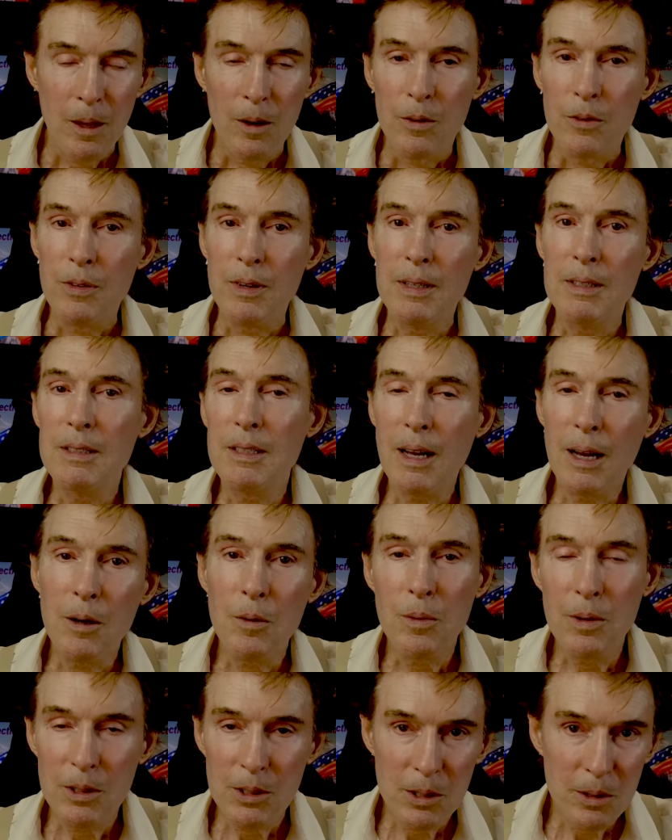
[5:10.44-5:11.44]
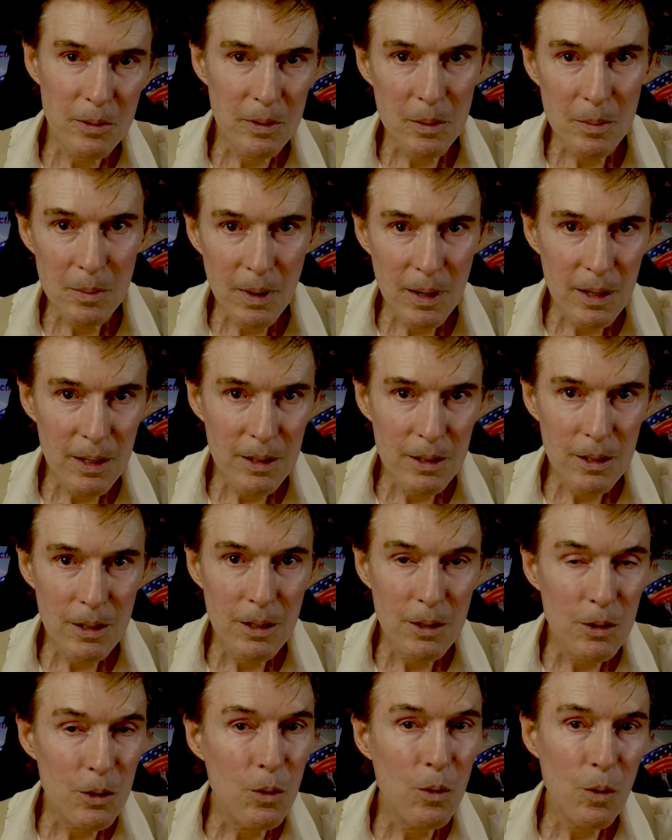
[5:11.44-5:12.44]
Friends, I want to remind
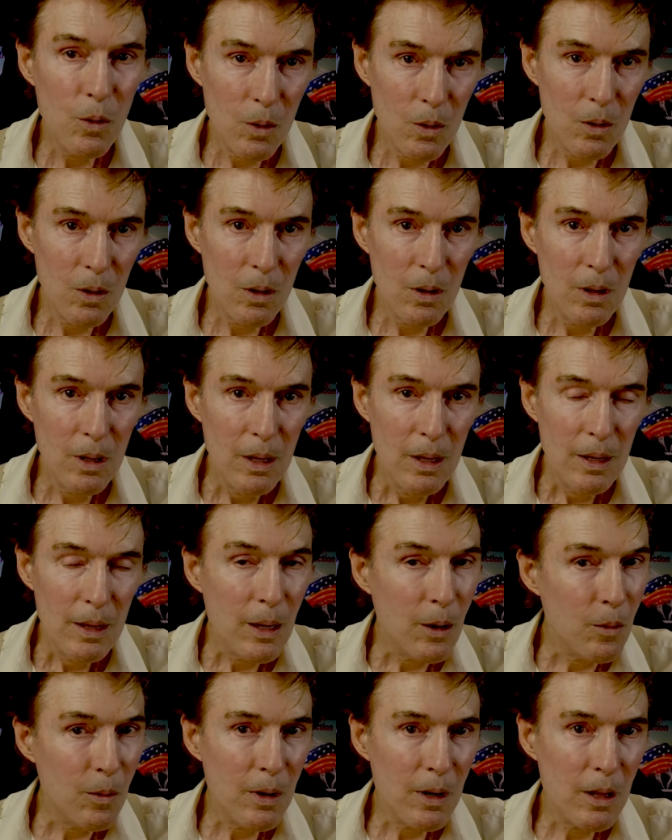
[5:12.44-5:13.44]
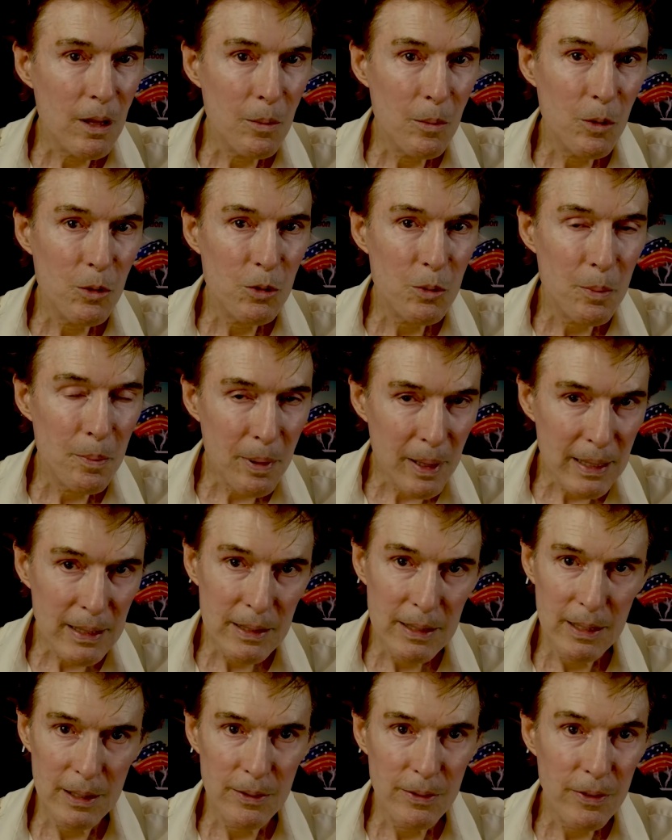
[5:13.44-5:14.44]
you all that one of the most
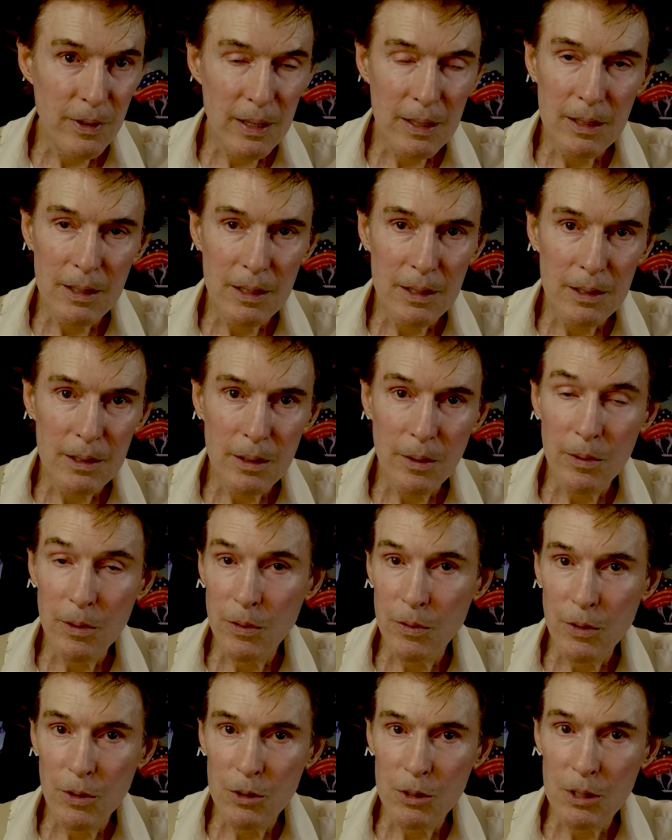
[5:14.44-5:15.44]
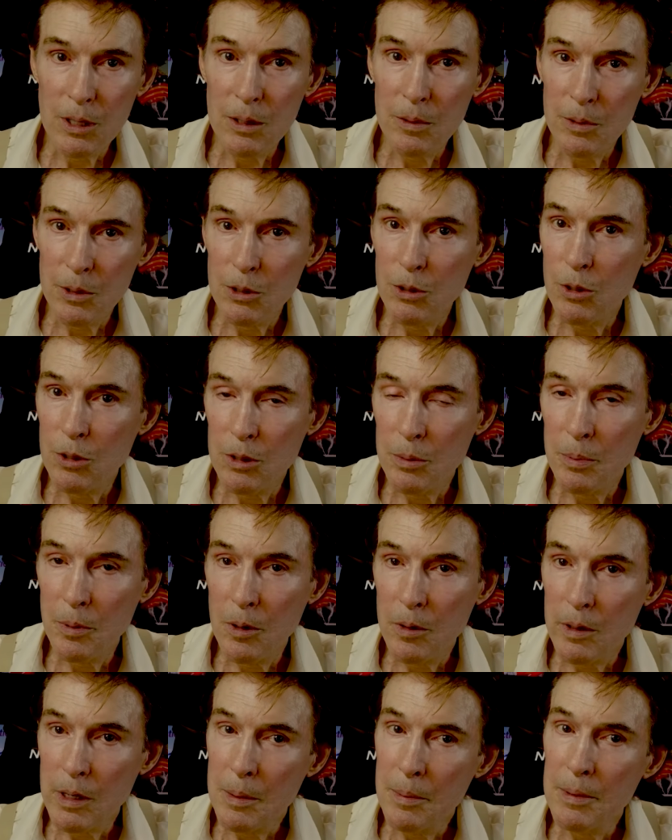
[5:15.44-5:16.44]
basic findings of the Farsight Research
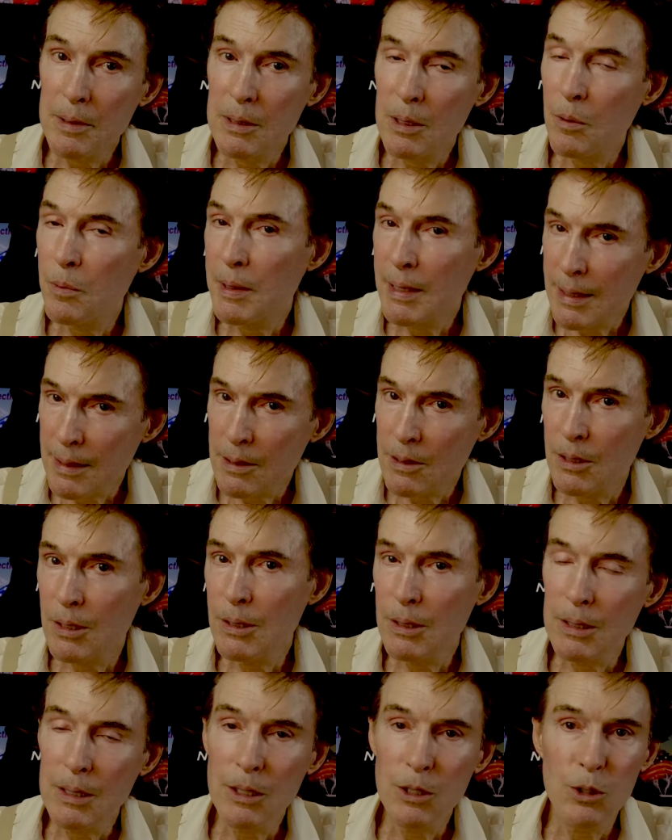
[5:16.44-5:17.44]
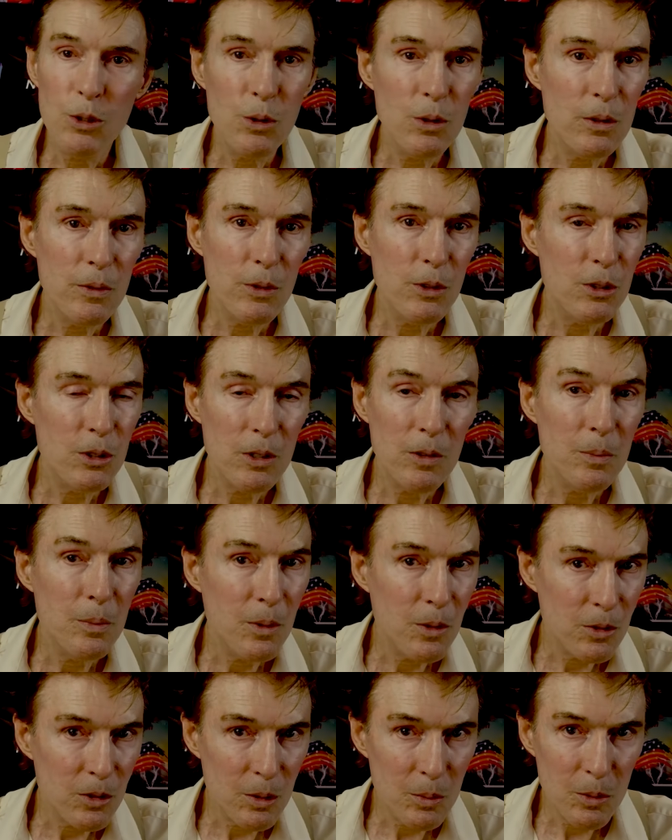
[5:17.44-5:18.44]
Program is that we exist in a universe of
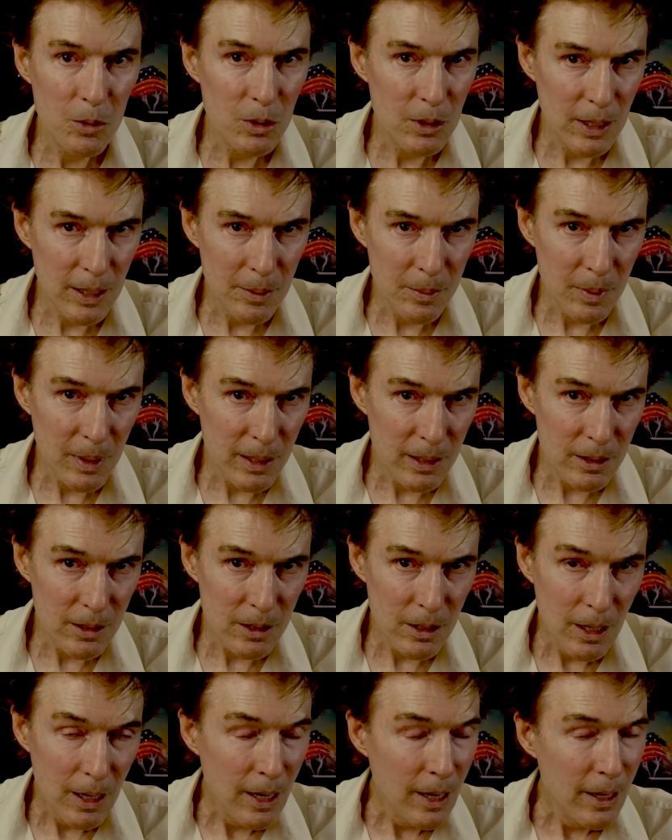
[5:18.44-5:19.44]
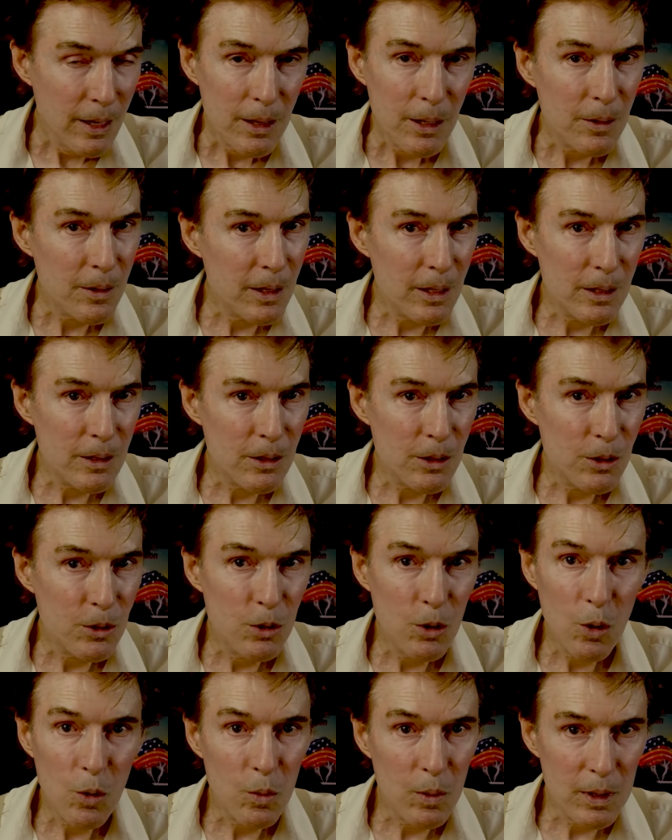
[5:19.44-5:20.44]
multiple timelines. There is
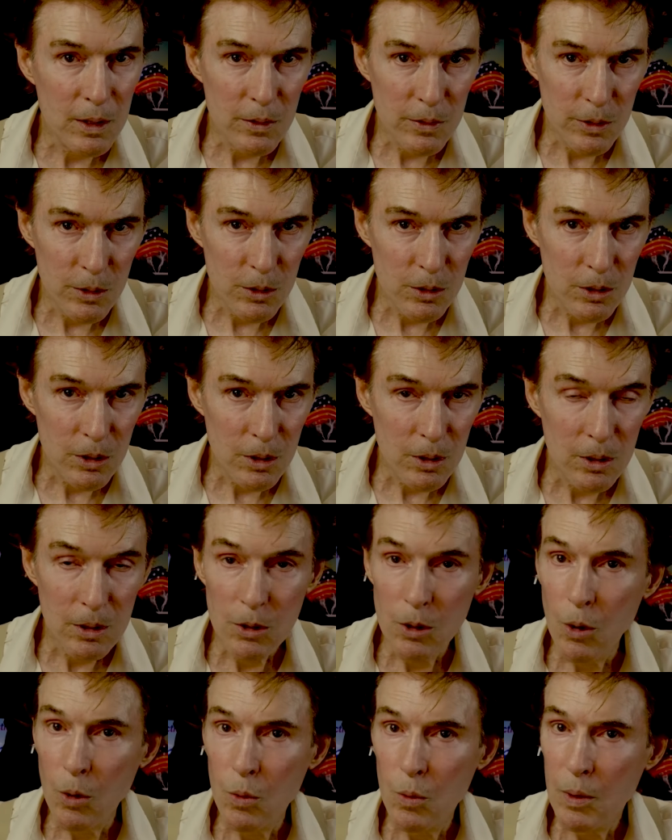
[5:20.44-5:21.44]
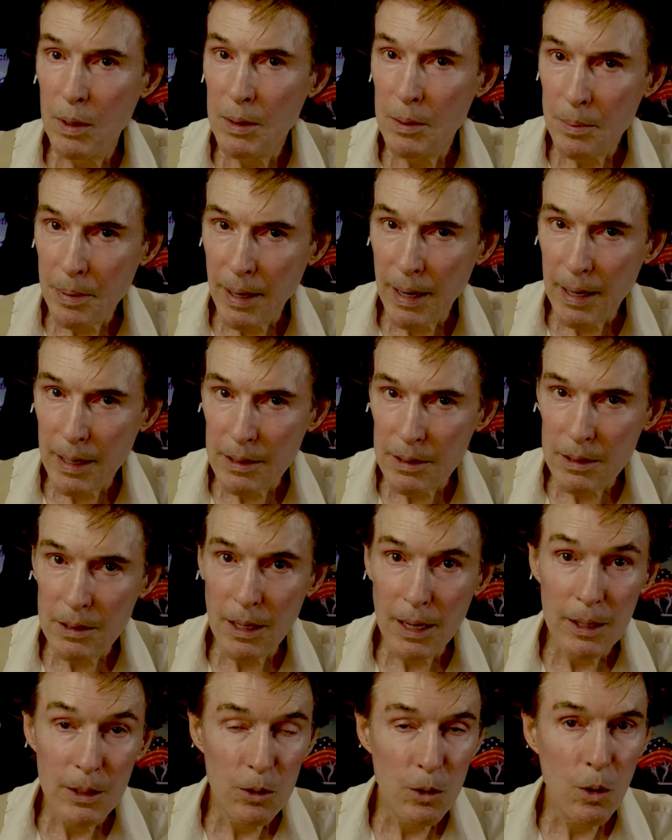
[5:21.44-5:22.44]
no one future, no one past,
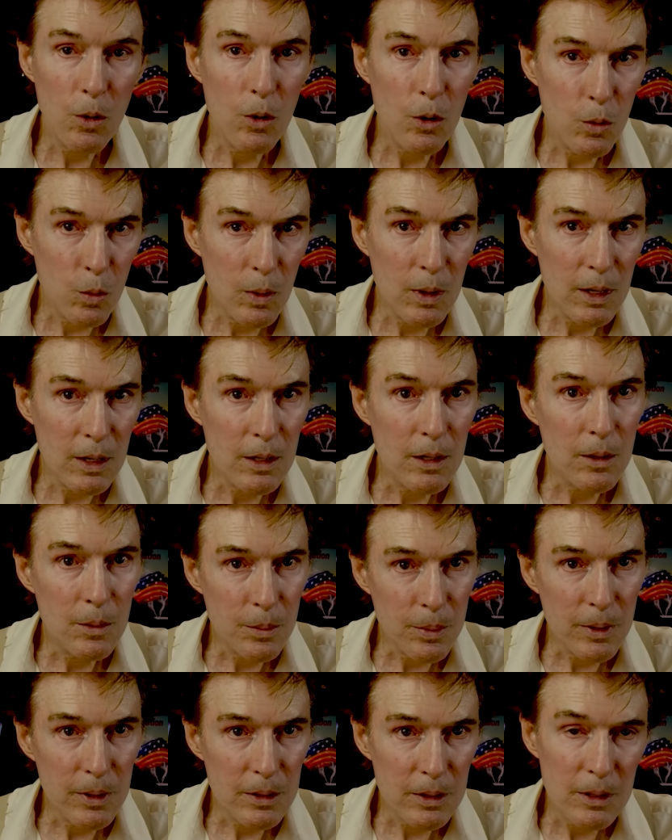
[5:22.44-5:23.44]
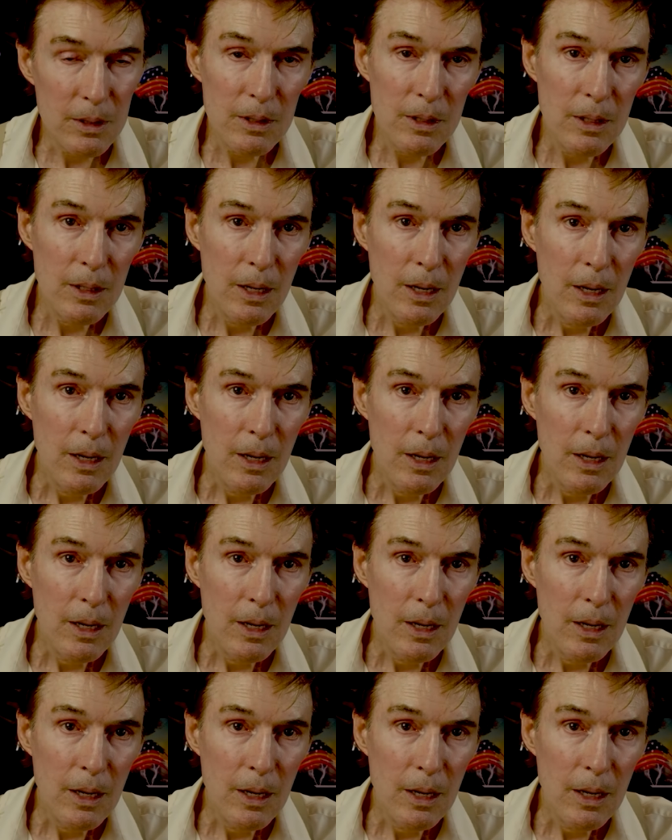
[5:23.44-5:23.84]
and no one present.